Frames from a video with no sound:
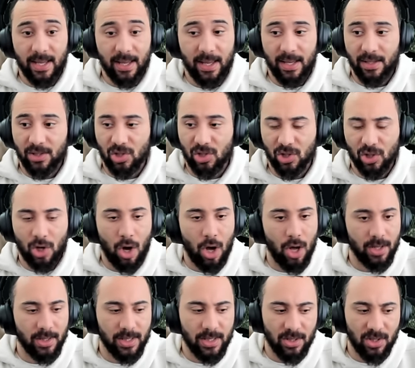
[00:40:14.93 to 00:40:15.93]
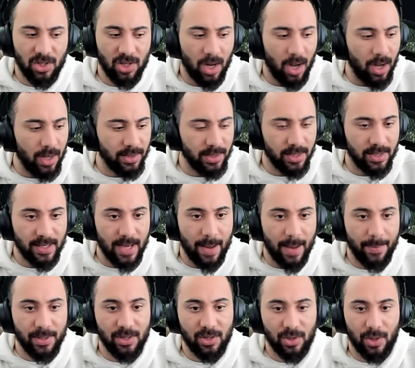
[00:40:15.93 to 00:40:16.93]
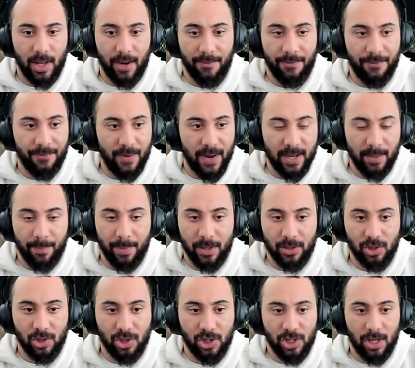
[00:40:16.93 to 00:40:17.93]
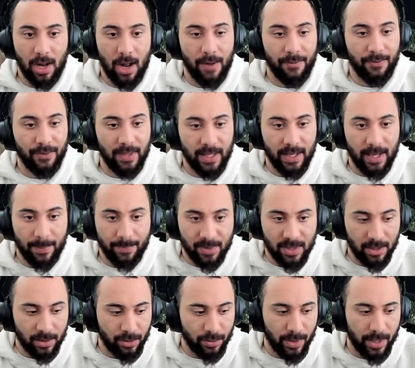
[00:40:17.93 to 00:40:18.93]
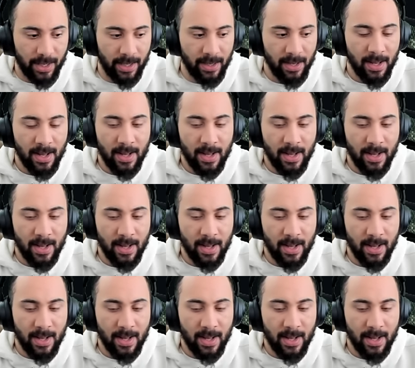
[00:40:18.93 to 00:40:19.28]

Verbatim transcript: It, it, just calls in tons of zombies. You got to fight a bunch of shit off, get up to the crate,